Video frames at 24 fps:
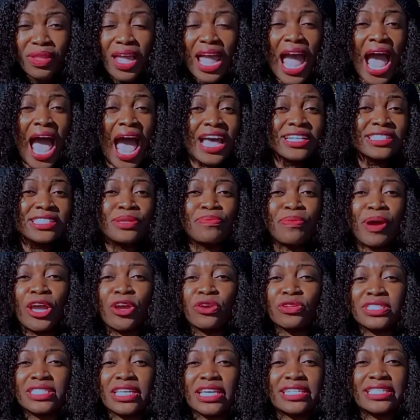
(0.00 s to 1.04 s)

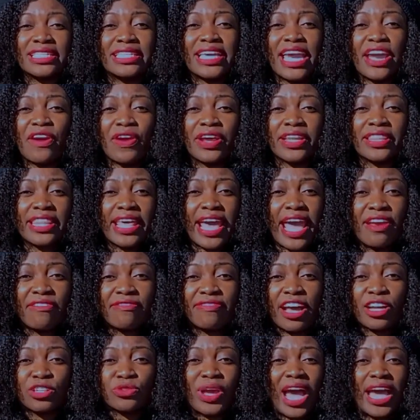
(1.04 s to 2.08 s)
Antibiotics here and there. In
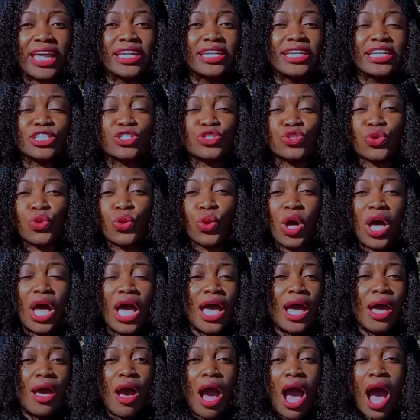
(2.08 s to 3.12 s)
fact, we had a little
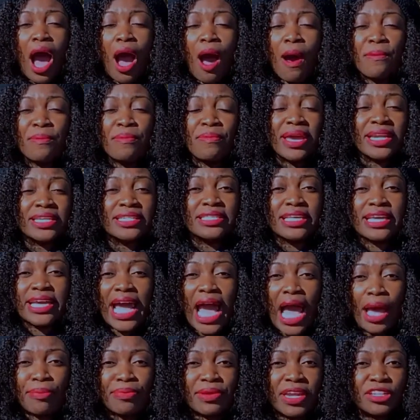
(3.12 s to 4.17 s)
medicine
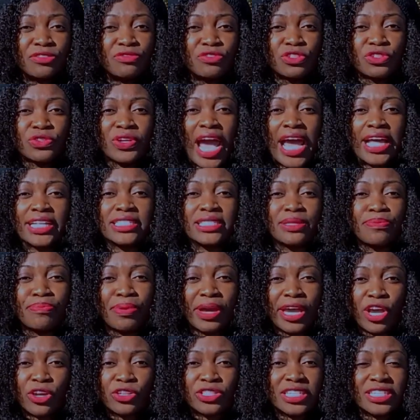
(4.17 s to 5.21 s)
cabinet filled with
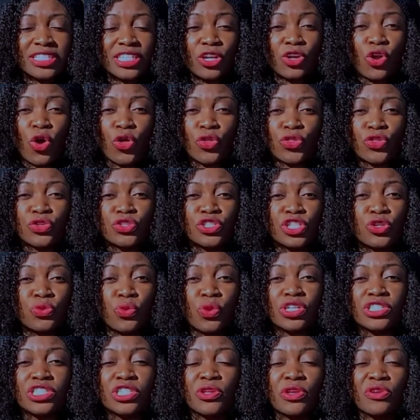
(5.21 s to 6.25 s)
antibiotics and all those. It was
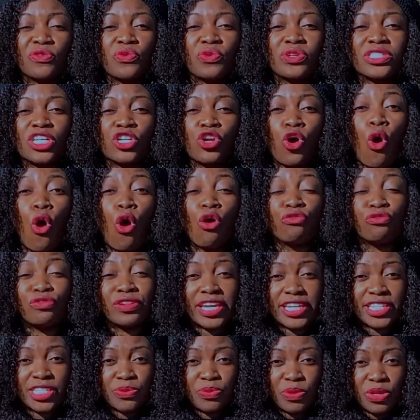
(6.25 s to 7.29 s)
an awful
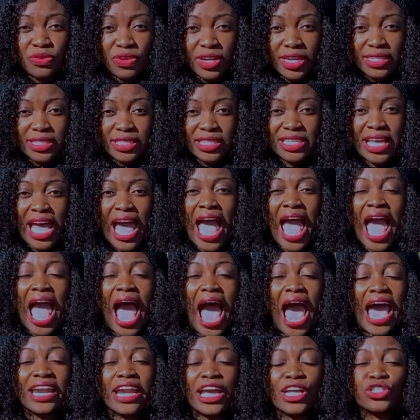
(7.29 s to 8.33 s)
experience.
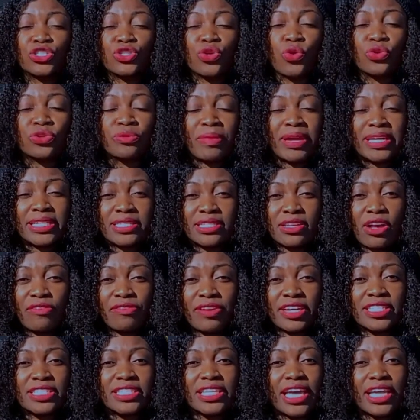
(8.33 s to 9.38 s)
And I told myself, I
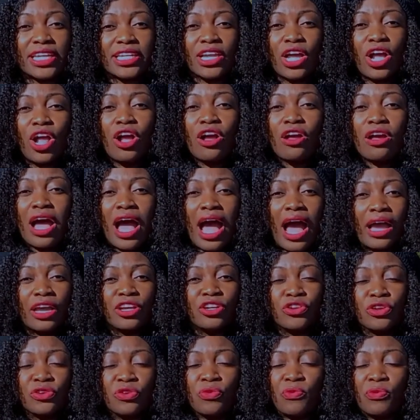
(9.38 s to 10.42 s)
said,
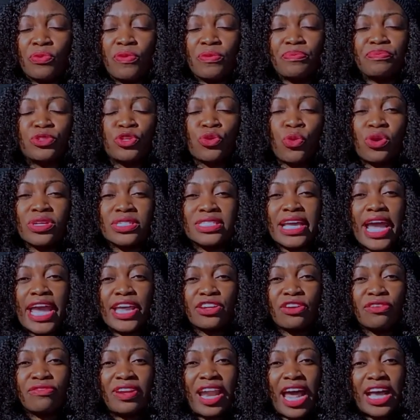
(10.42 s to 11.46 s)
towards the end
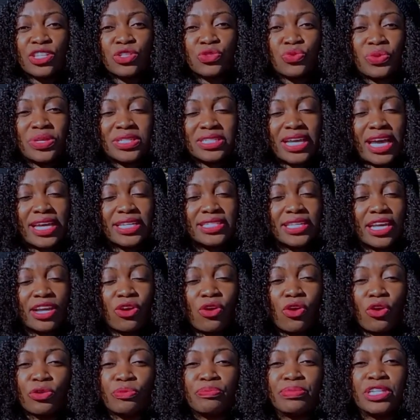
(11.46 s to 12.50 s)
of last winter, I said,
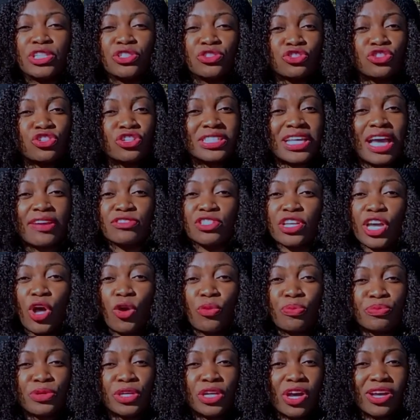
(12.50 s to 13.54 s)
God, please, you just have to help
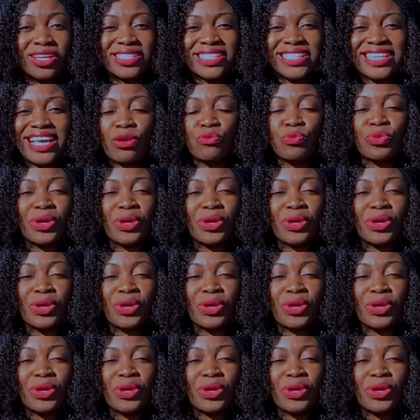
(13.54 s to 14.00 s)
me, because we